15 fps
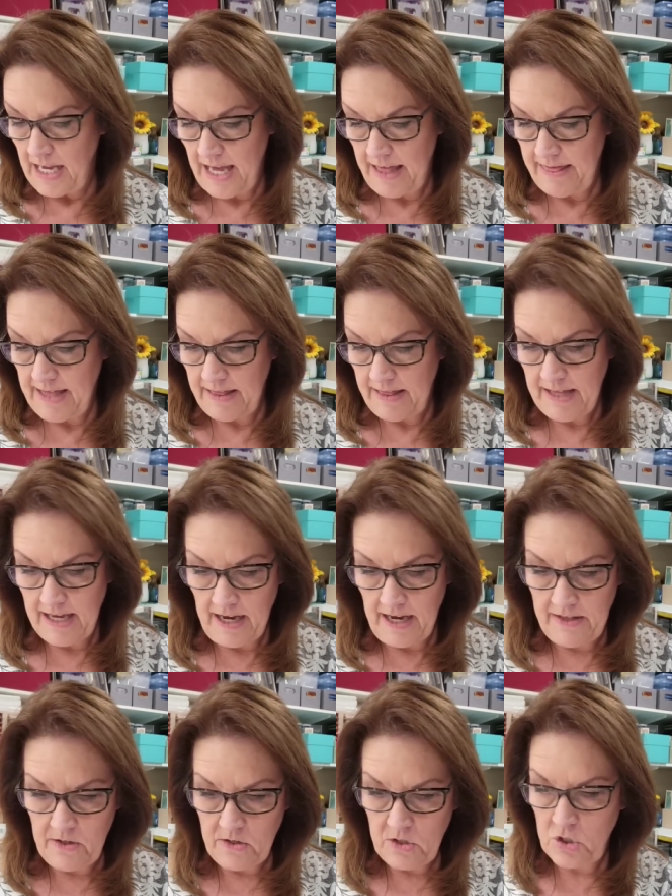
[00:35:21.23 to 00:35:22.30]
And then the
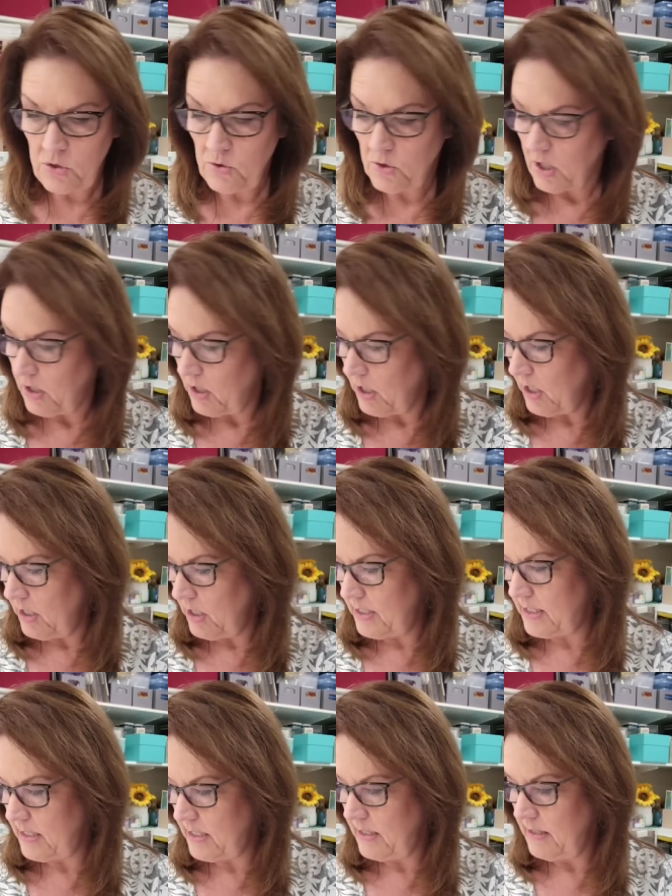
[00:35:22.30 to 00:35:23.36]
other two
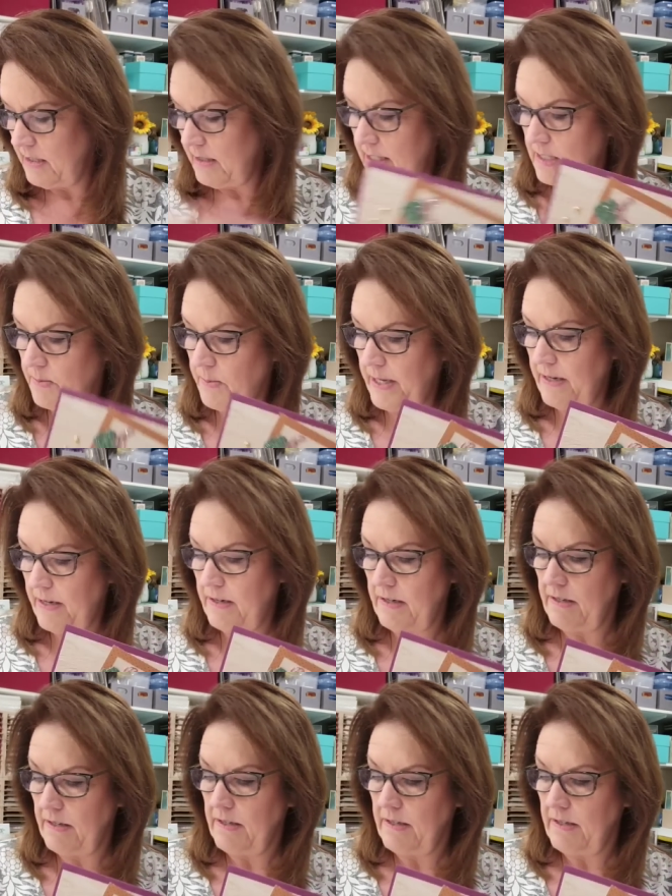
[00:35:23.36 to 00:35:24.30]
cards, this one